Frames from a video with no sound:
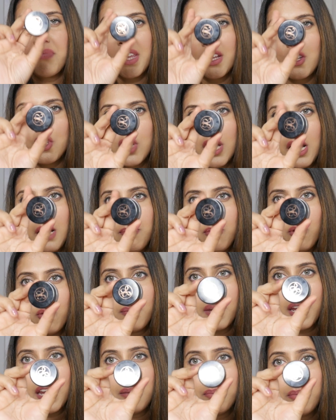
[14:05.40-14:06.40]
gel
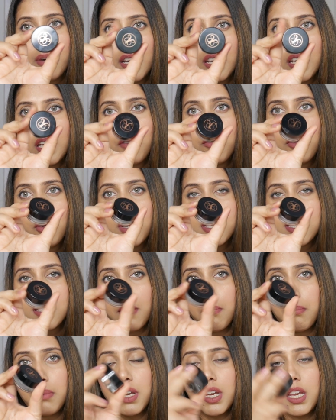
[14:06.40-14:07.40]
pomade. But if you are
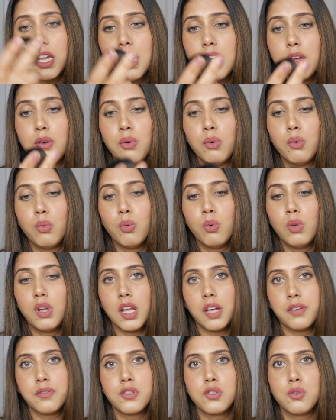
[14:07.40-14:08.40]
somebody who
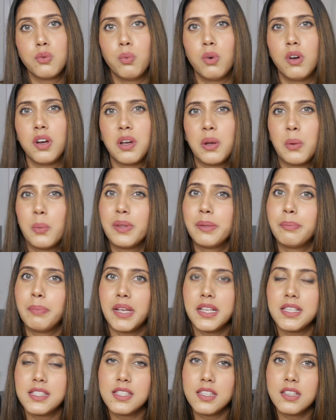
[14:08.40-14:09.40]
loves to work with
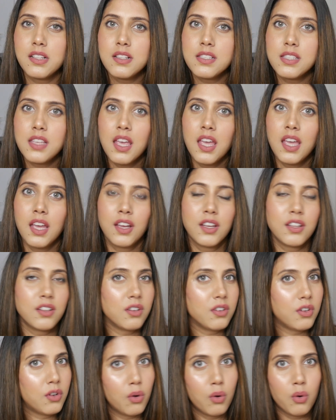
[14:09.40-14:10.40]
pencils,
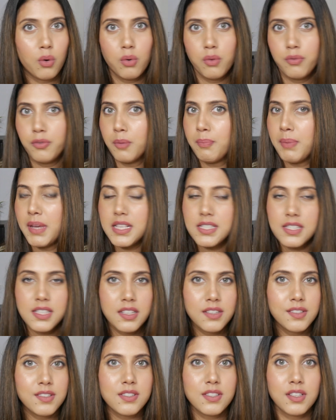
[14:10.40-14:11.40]
go for
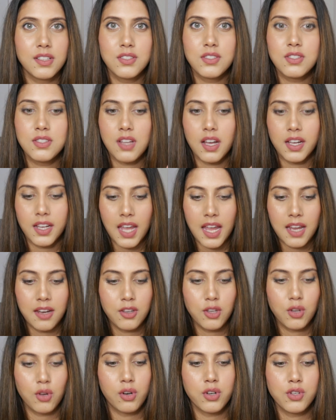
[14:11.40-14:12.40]
pencils. Is
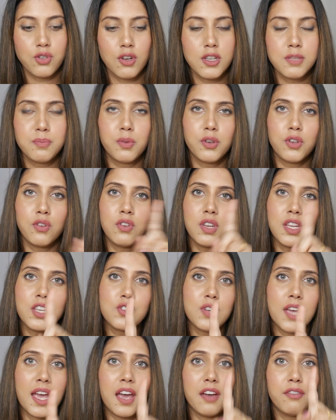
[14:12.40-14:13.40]
again your choice, but you need
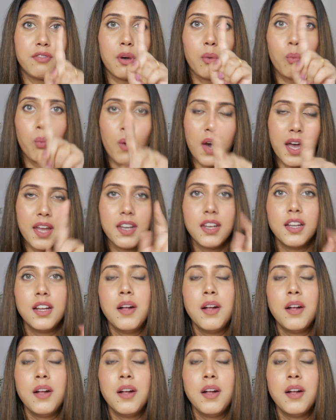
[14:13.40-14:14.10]
to have one